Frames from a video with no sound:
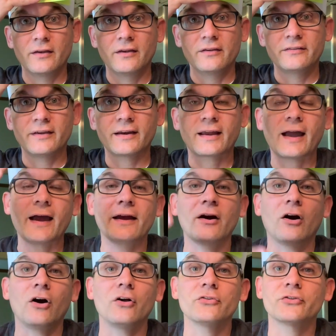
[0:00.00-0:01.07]
Zedekiah
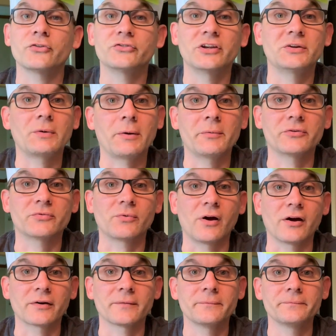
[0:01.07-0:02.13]
also did what was
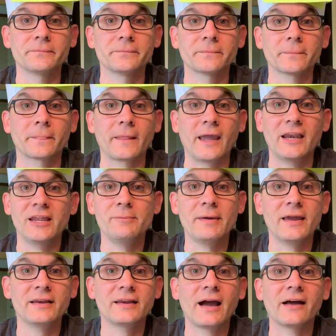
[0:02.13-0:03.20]
wrong, and he
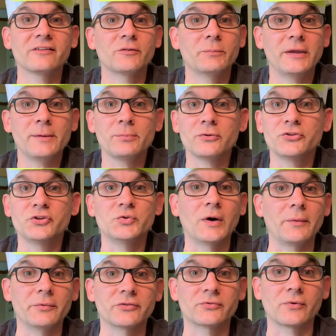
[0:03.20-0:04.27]
made God's people do
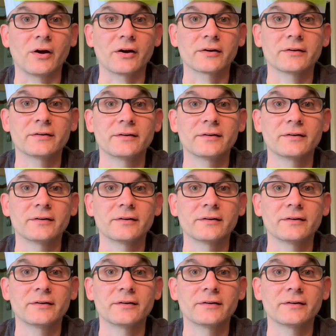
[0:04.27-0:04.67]
what was wrong.